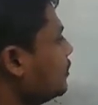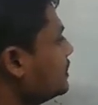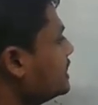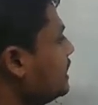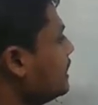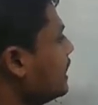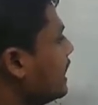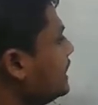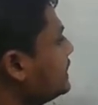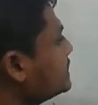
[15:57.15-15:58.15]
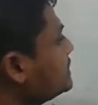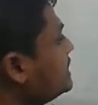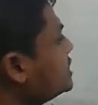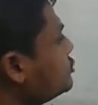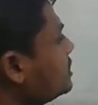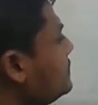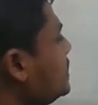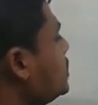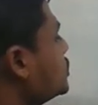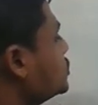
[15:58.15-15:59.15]
Okay, and it should
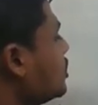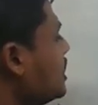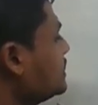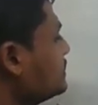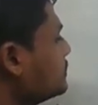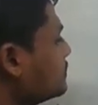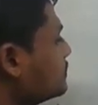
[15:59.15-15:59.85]
be short